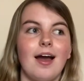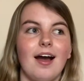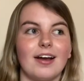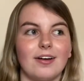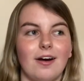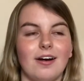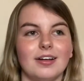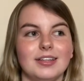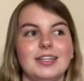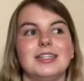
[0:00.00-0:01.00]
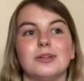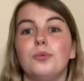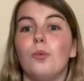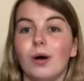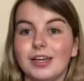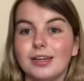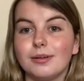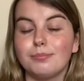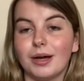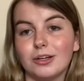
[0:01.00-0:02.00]
I got these white
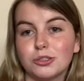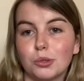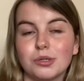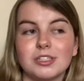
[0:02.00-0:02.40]
biker shorts.